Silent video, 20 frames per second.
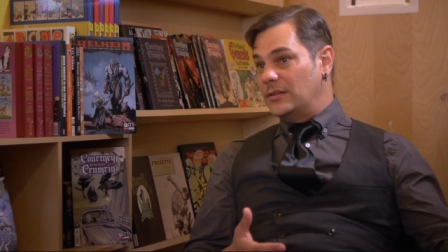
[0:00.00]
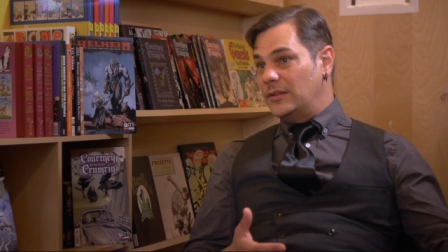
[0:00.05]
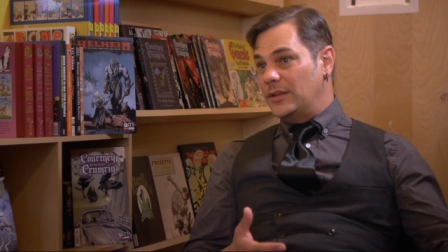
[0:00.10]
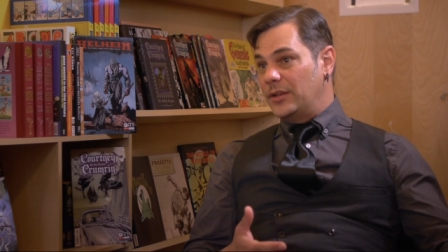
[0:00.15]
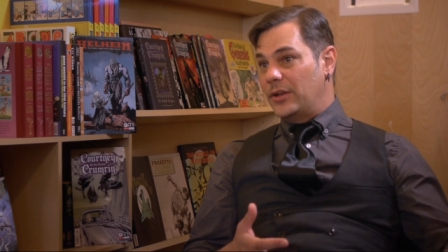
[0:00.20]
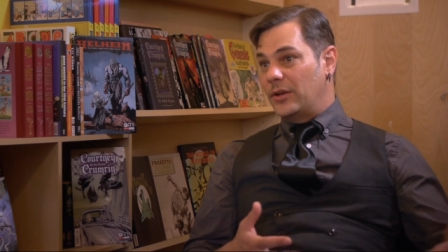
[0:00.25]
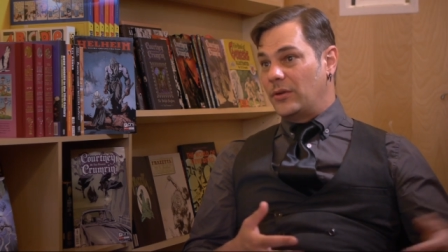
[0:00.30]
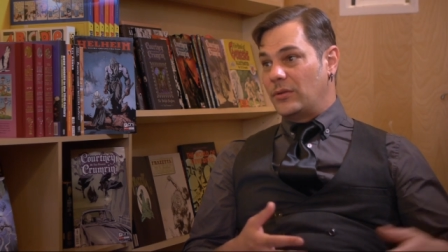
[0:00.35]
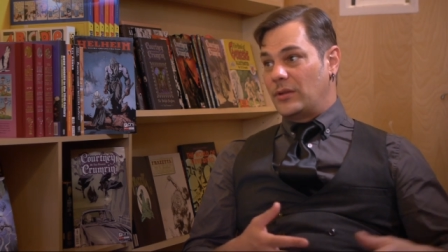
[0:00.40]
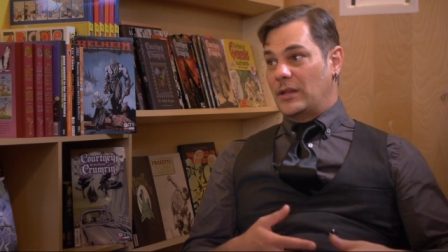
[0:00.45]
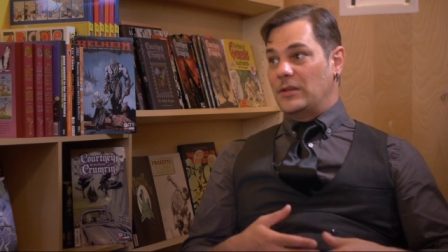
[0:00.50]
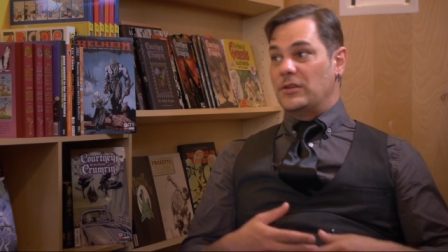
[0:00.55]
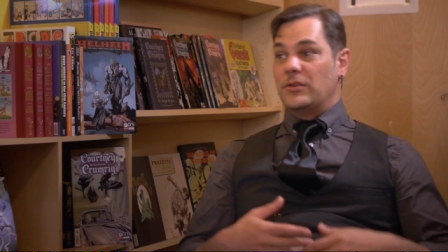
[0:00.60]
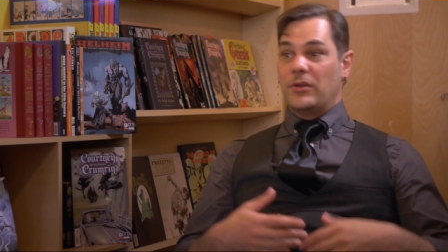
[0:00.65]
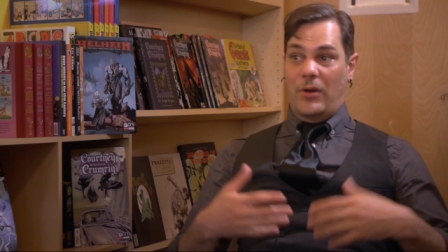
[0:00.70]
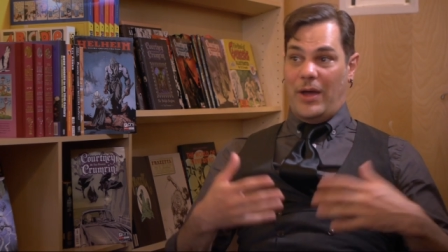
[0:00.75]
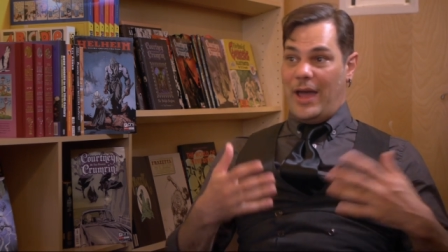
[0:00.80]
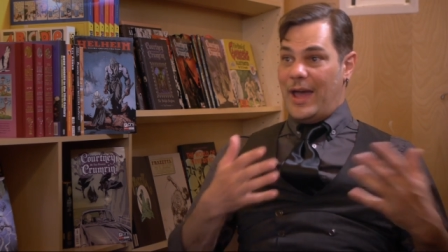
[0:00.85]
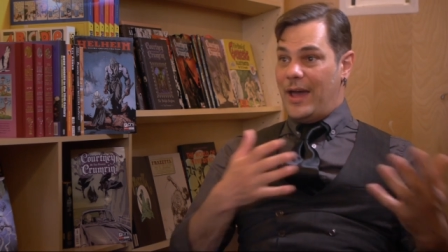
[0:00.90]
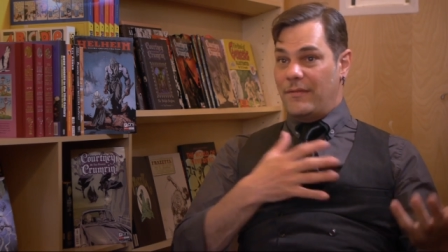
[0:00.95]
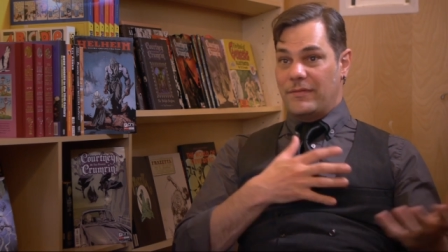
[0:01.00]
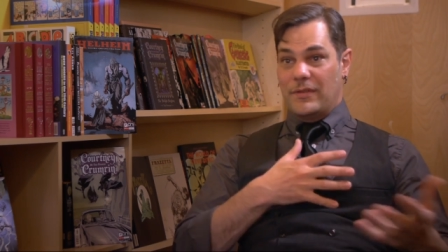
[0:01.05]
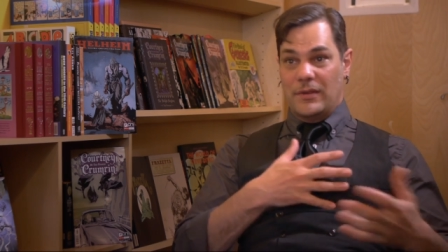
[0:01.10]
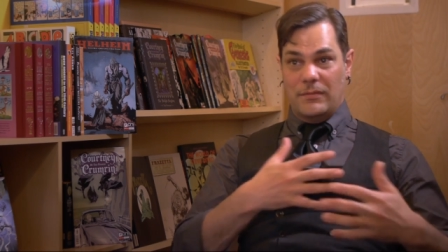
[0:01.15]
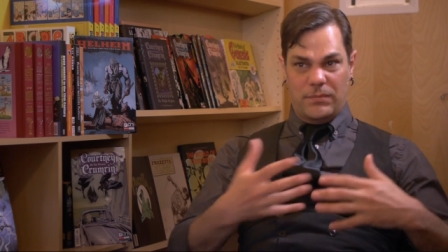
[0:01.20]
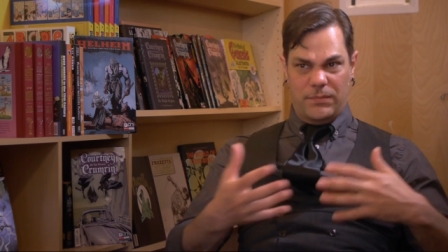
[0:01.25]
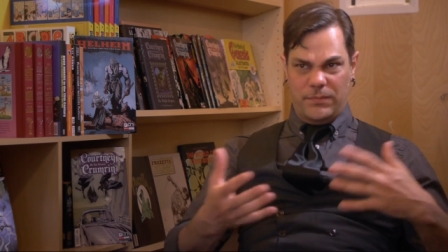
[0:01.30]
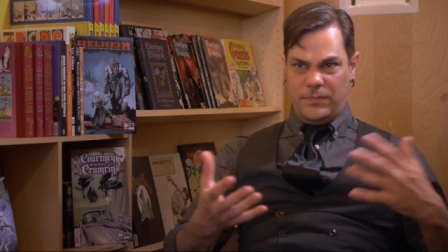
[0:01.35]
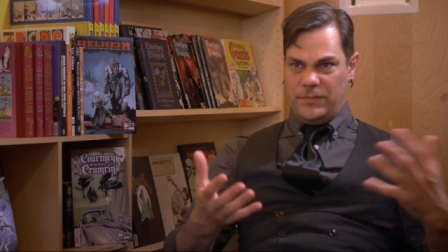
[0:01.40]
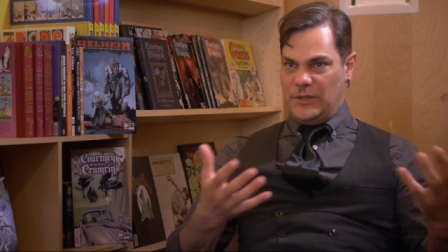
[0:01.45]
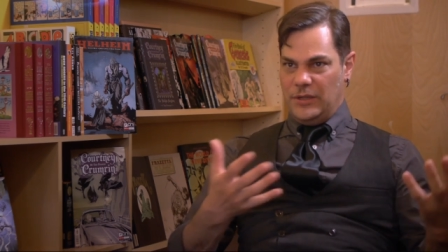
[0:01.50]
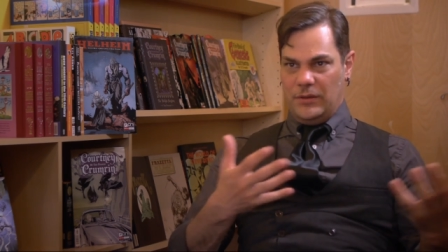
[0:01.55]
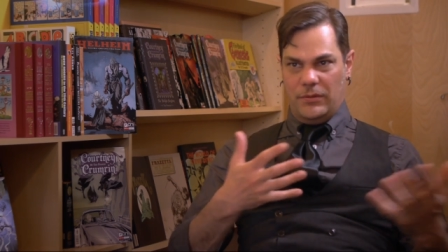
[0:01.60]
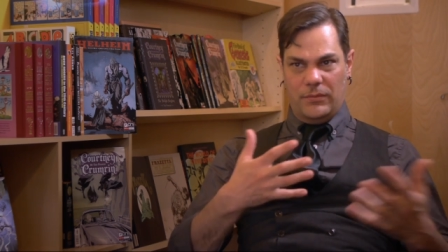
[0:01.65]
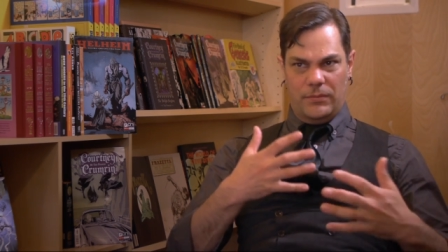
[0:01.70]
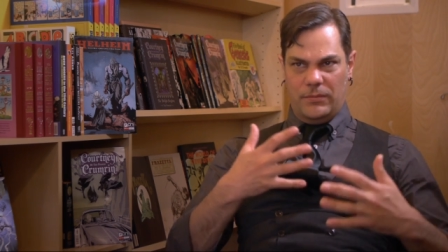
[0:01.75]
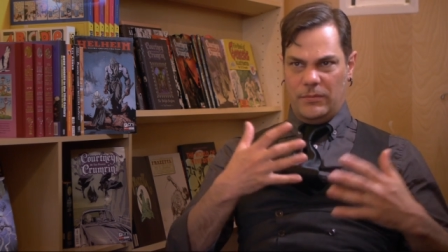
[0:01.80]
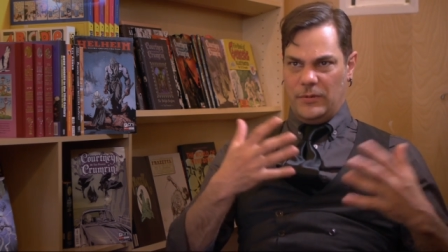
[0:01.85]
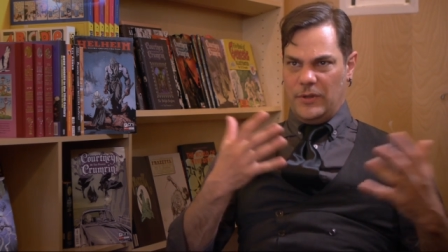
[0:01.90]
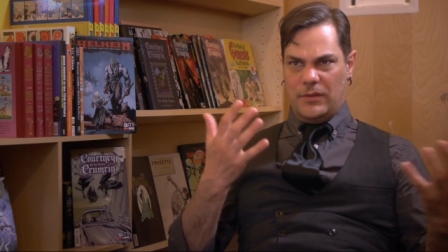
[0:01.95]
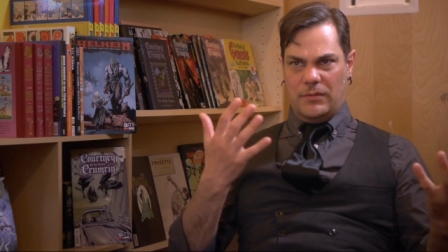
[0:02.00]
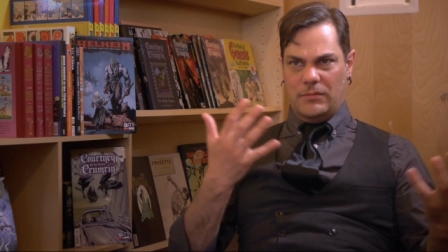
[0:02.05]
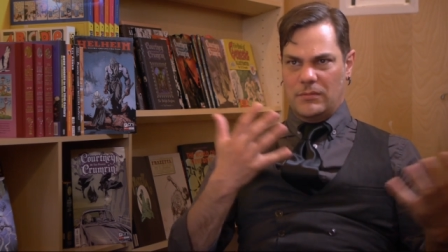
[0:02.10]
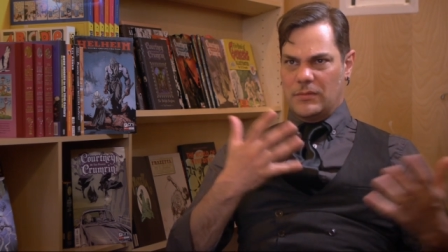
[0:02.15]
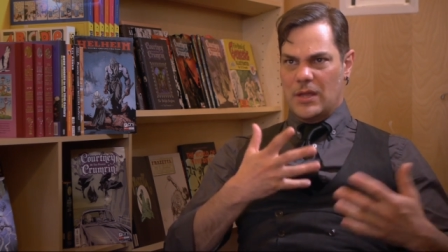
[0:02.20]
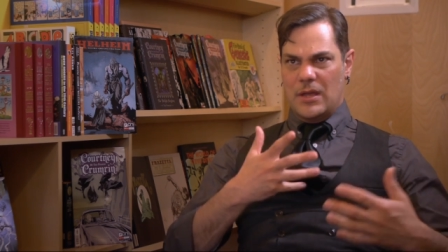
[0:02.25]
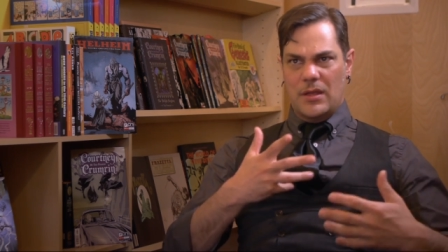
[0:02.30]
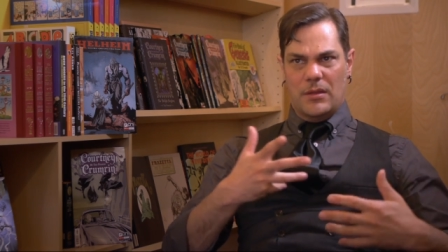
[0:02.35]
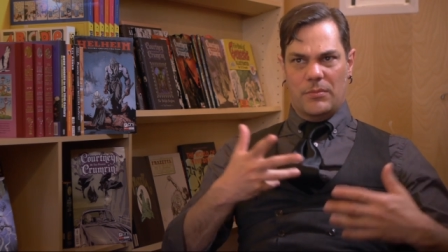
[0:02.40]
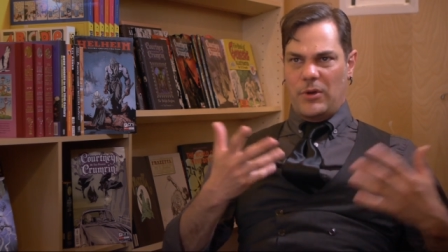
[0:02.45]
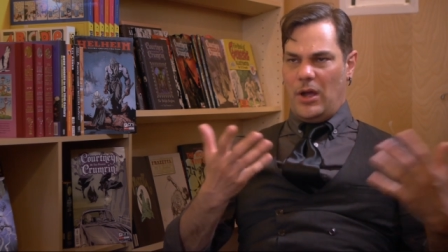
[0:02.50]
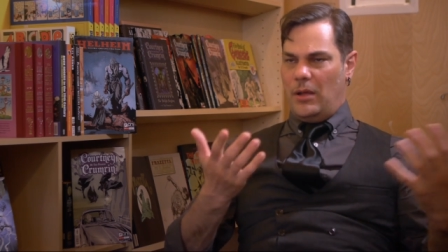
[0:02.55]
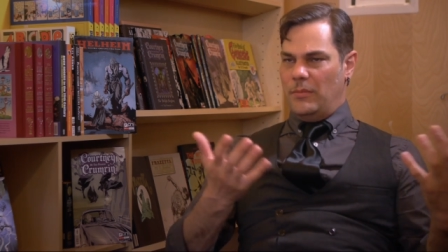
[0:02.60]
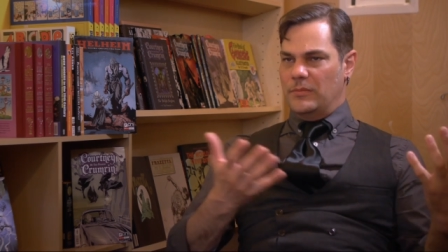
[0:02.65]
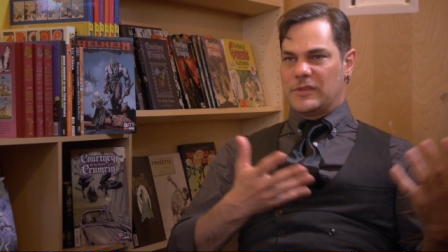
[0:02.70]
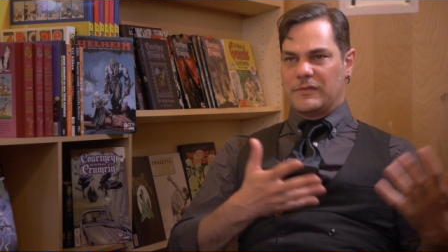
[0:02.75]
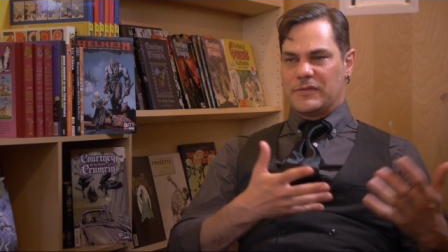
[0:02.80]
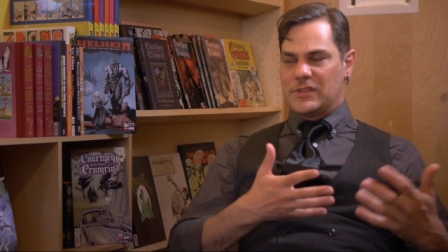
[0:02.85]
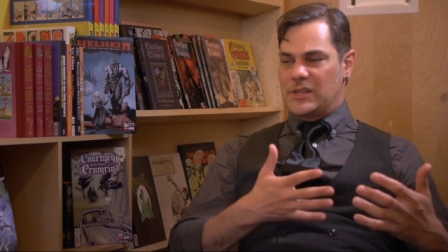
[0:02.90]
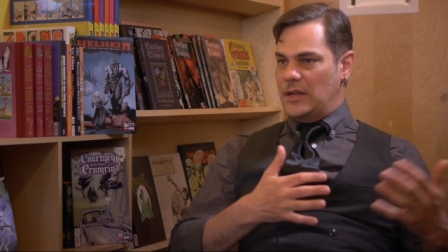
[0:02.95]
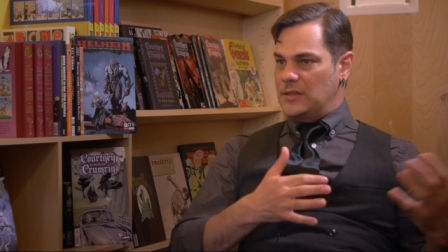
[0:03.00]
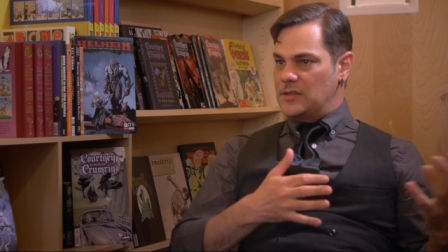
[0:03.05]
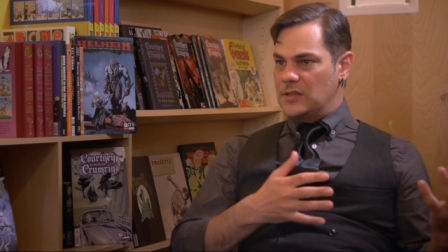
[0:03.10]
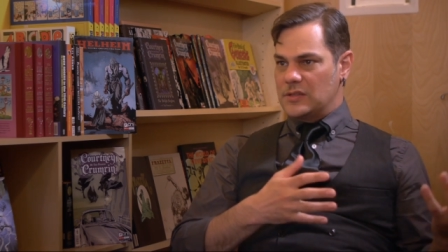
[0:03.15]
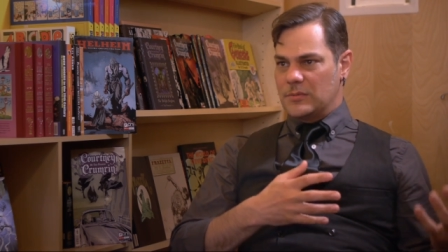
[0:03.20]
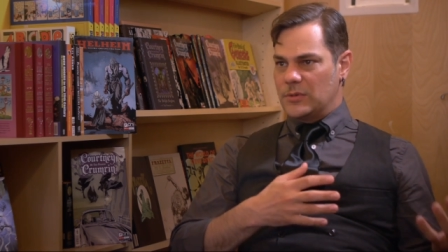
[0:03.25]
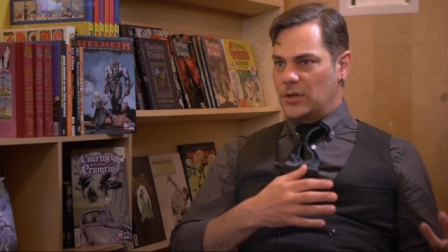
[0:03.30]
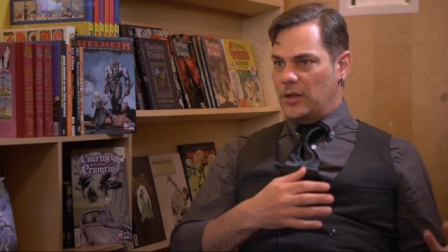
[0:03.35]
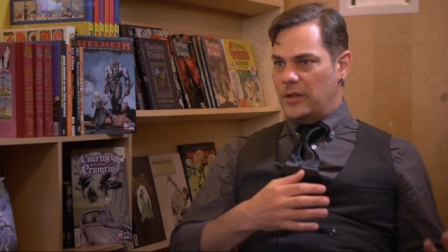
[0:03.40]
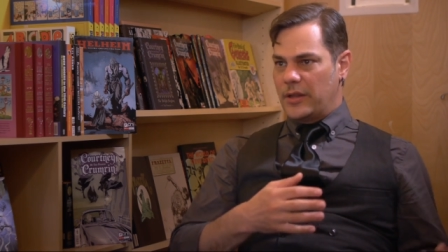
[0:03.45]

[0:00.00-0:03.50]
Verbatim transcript: then you don't have to deal with problems of sexism and all